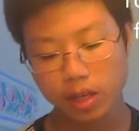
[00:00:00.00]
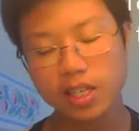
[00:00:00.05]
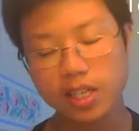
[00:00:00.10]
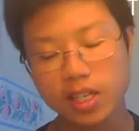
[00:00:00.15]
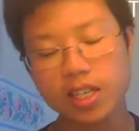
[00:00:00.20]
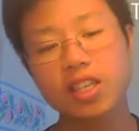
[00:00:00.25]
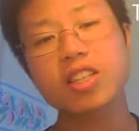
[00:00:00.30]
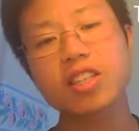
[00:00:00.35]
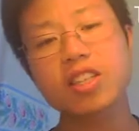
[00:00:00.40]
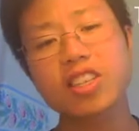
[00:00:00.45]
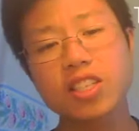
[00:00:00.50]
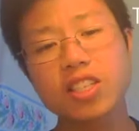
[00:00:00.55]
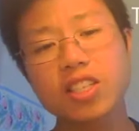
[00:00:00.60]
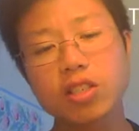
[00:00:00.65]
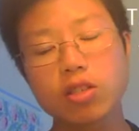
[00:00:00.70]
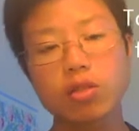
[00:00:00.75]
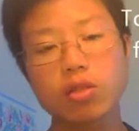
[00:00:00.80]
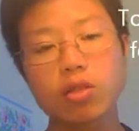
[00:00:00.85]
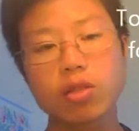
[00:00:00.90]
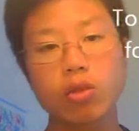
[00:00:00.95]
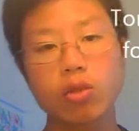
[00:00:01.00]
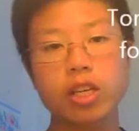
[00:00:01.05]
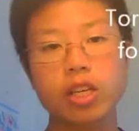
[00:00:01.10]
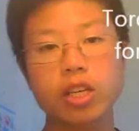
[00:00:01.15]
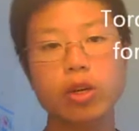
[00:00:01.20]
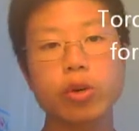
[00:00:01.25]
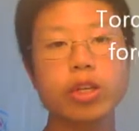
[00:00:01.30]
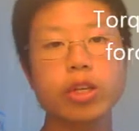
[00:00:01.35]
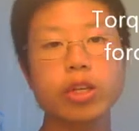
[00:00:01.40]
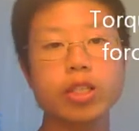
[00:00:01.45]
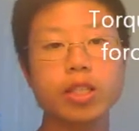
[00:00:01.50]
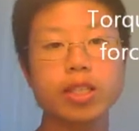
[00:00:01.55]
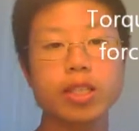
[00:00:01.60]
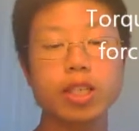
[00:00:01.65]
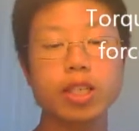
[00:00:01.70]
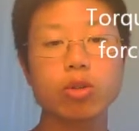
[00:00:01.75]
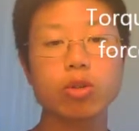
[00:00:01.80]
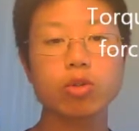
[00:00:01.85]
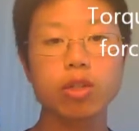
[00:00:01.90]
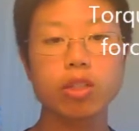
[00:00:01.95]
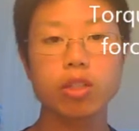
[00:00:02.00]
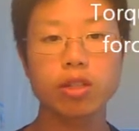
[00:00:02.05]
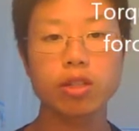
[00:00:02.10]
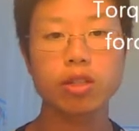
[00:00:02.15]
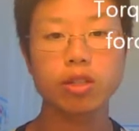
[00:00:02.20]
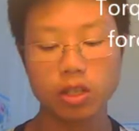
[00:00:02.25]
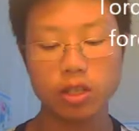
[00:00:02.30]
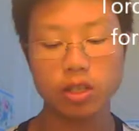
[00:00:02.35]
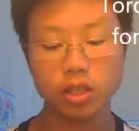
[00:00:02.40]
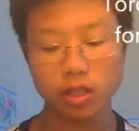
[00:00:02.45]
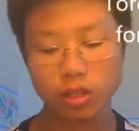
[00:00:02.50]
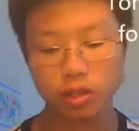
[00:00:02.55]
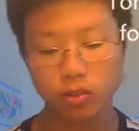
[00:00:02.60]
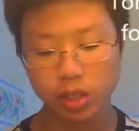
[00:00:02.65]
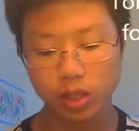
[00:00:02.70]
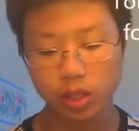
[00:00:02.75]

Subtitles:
Setting these two torque equations equal each other,